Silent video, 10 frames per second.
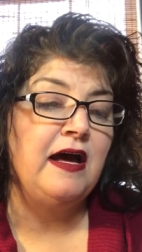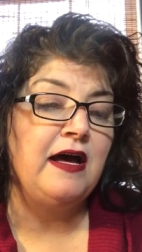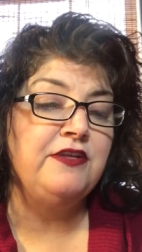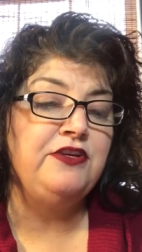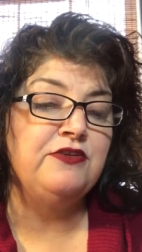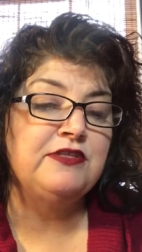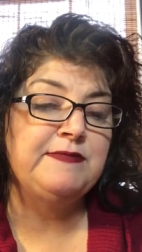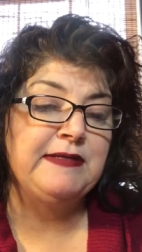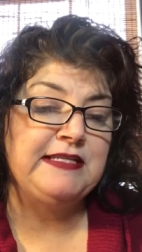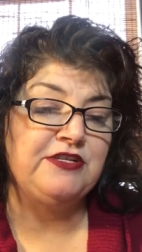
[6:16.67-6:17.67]

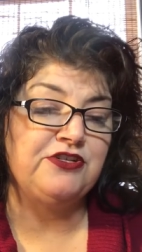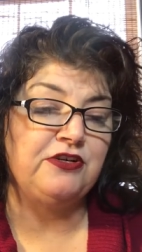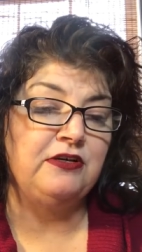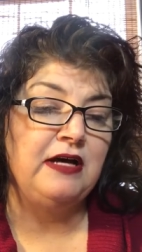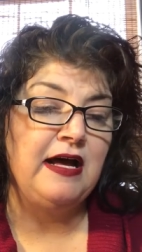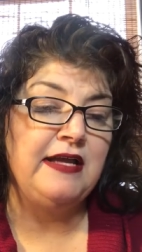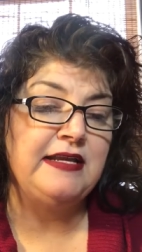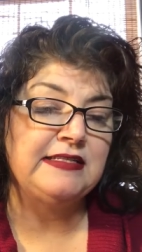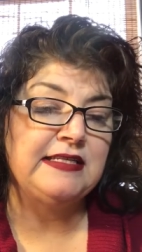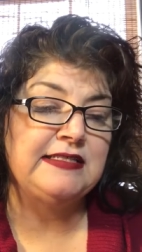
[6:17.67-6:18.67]
unused potential,
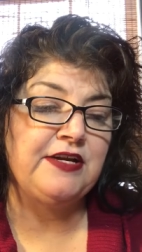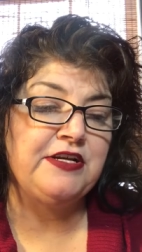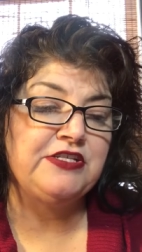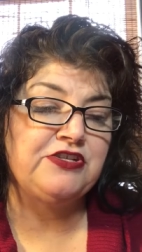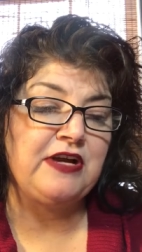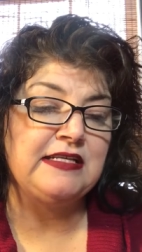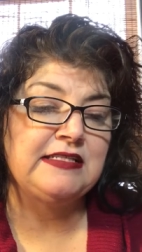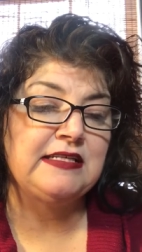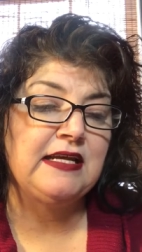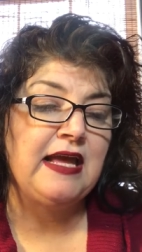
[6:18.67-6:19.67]
unnecessary
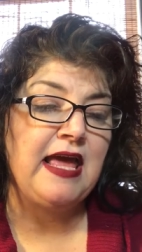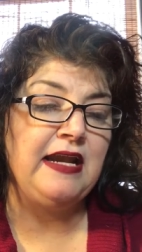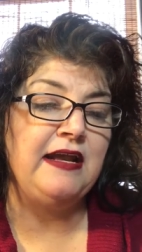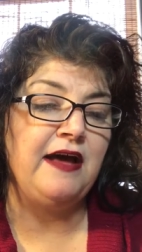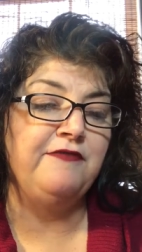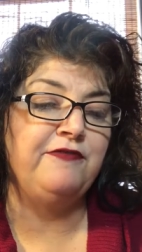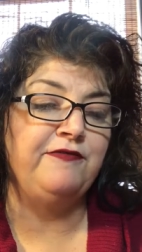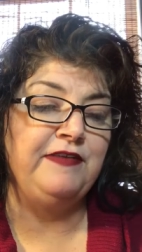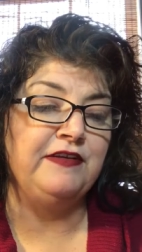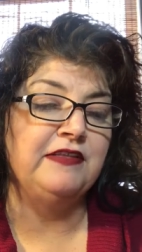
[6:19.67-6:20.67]
stress, and an
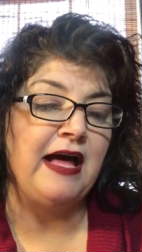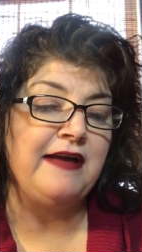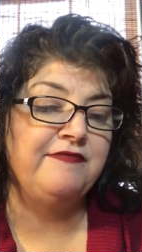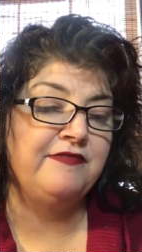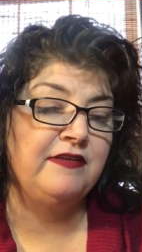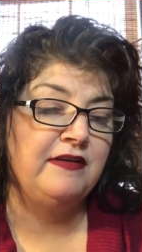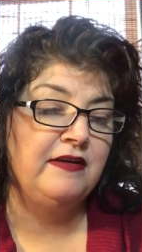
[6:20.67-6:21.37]
unfulfilled life.